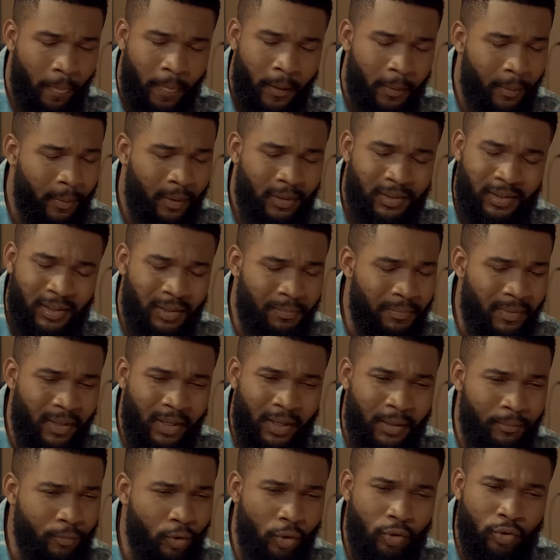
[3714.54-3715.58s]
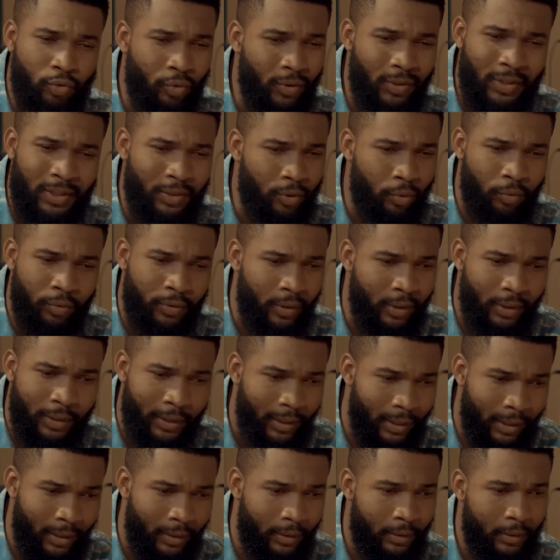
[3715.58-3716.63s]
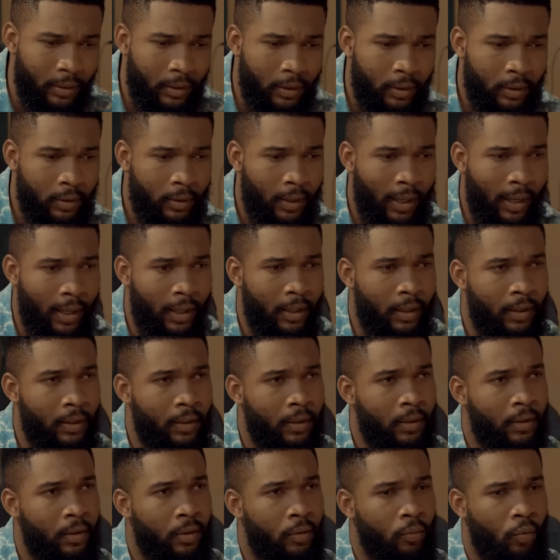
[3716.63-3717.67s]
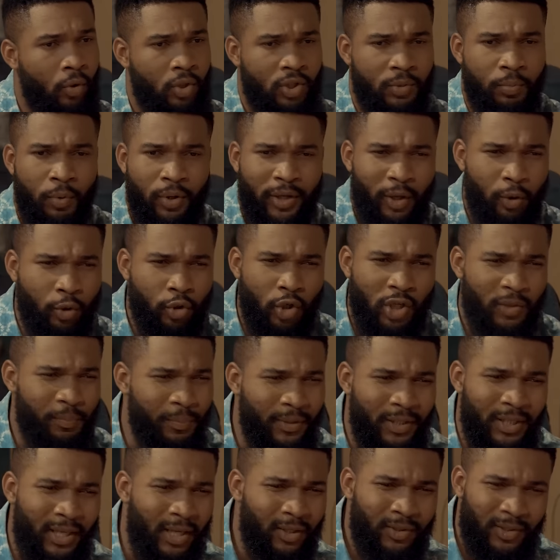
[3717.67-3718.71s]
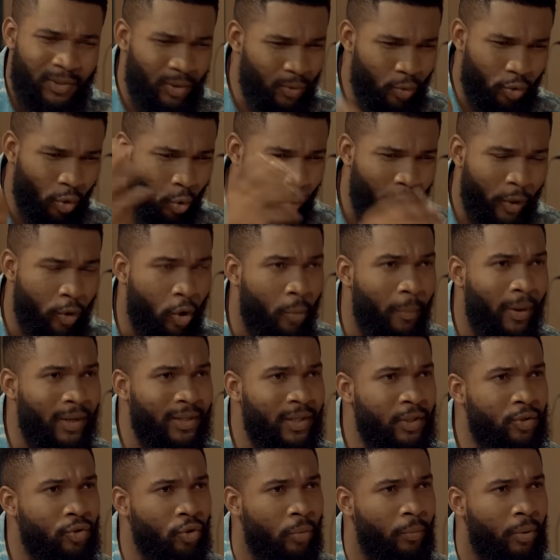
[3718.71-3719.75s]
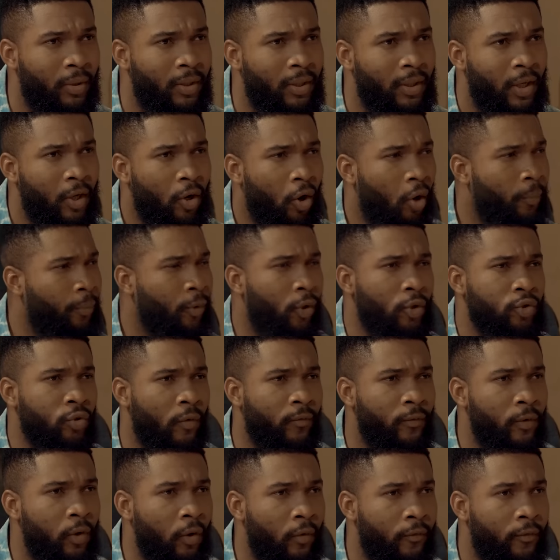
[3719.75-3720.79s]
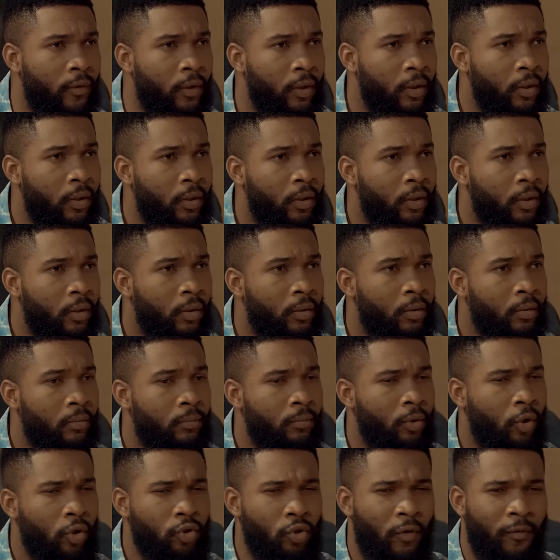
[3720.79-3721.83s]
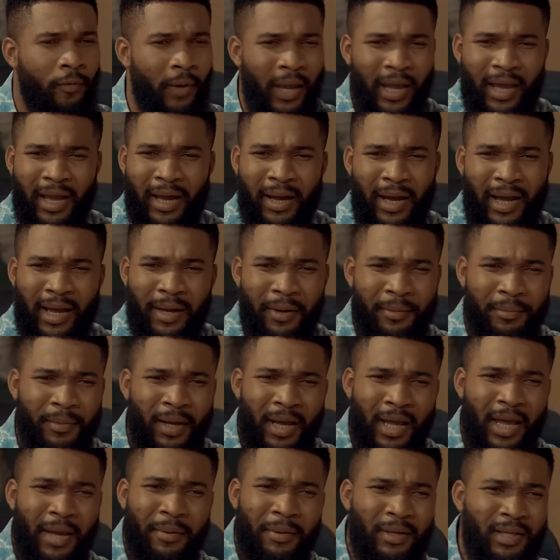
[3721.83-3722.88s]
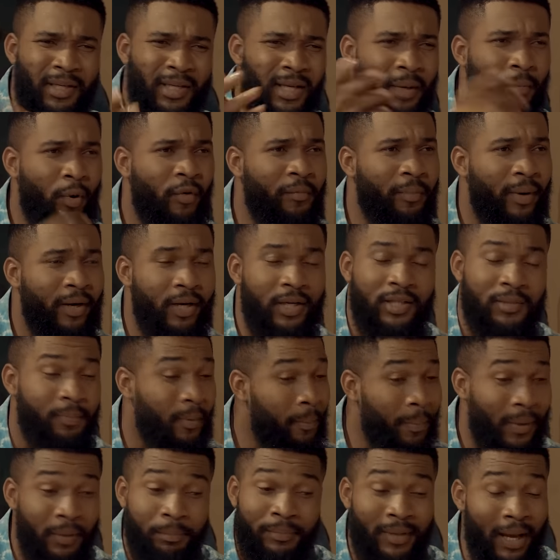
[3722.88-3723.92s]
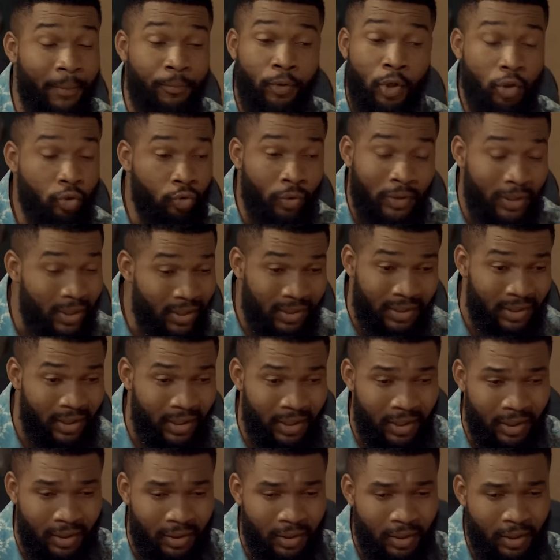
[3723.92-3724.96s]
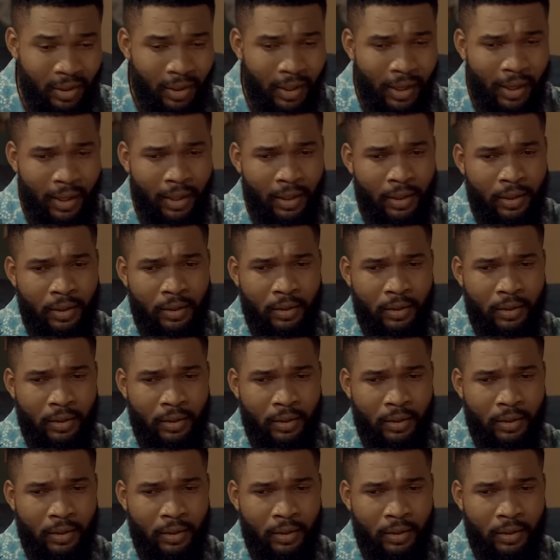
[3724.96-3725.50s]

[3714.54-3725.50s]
Come on, see me. I'm not doing this whole thing again. Huh? One small girl just be dead somewhere commanding somebody, all because of love. Because of in the name of marriage. Papa, me, I'm not doing this thing again. Huh?